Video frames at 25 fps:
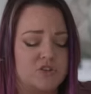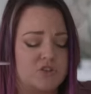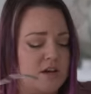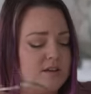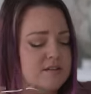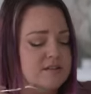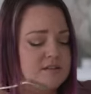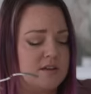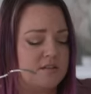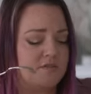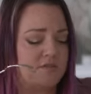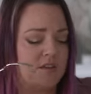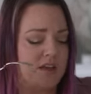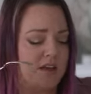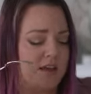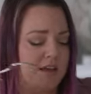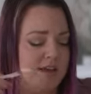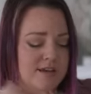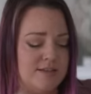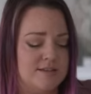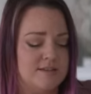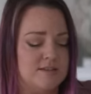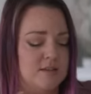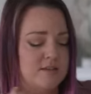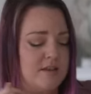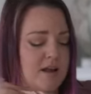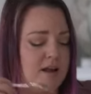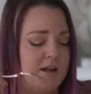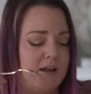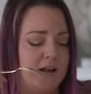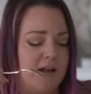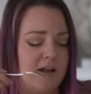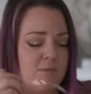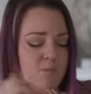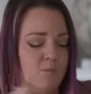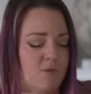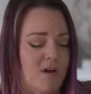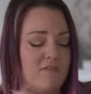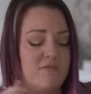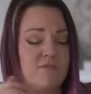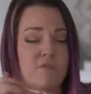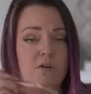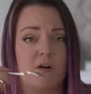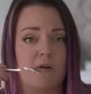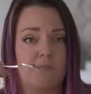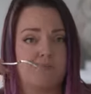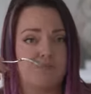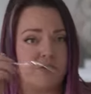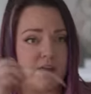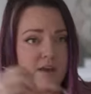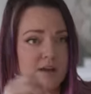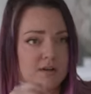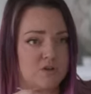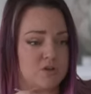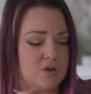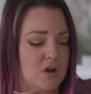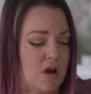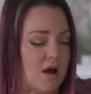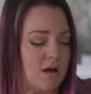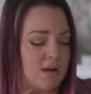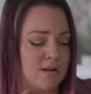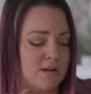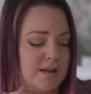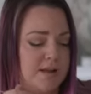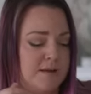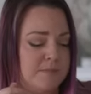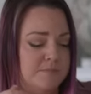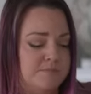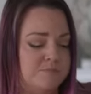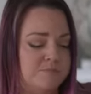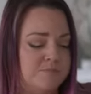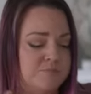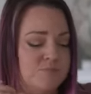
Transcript: chunks of like hazelnut and wafer and chocolate